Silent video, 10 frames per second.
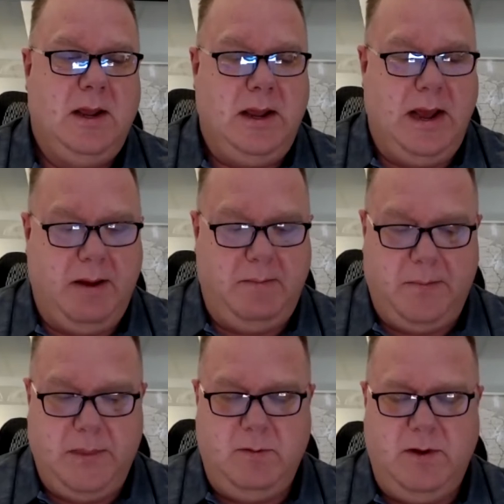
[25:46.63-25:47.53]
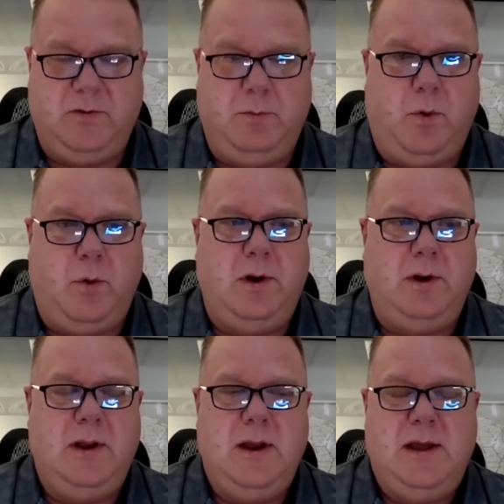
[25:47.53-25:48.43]
is
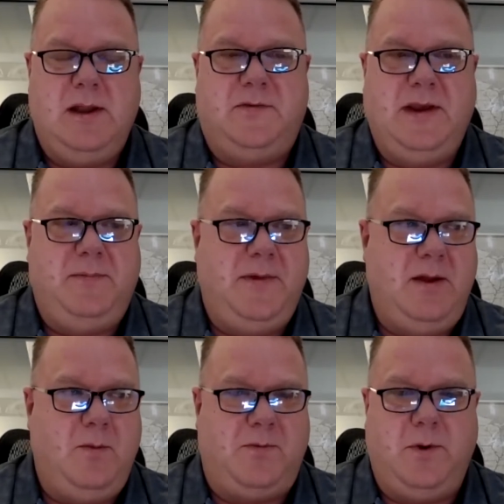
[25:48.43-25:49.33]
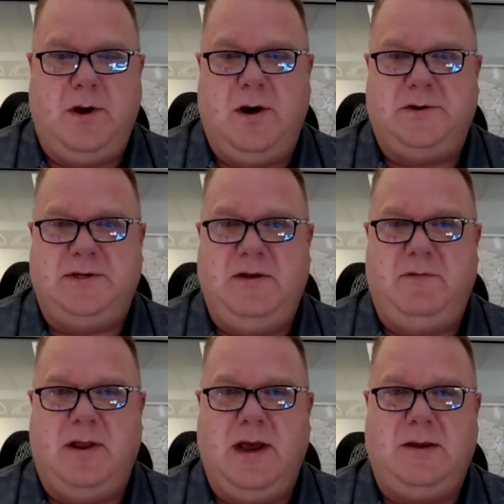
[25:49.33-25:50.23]
important. And the same thing with regards to
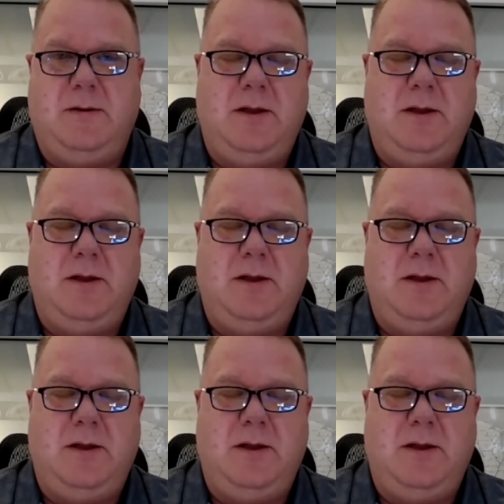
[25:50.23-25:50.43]
even like,